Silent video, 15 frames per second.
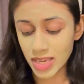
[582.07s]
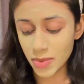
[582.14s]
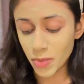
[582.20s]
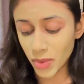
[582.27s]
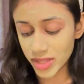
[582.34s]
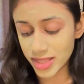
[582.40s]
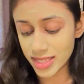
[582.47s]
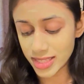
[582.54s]

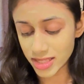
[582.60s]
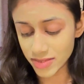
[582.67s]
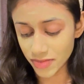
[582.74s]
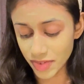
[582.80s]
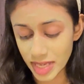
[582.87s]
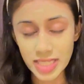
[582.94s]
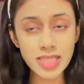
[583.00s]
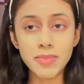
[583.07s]
what this
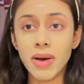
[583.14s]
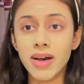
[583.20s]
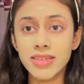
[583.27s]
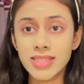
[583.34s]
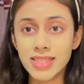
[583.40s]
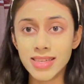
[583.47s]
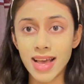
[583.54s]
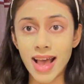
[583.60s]
face
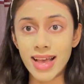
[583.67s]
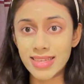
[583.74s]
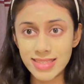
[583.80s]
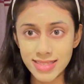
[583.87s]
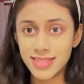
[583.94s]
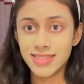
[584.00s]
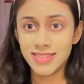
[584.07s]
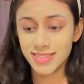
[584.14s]
mask has
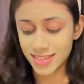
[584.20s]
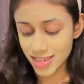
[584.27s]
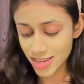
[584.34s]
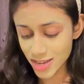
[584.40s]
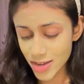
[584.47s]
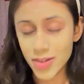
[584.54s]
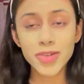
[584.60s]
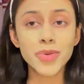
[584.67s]

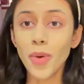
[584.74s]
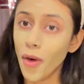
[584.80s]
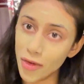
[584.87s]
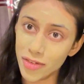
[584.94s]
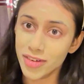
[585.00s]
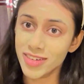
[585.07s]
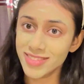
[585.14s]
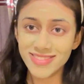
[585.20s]
to
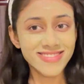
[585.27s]
offer.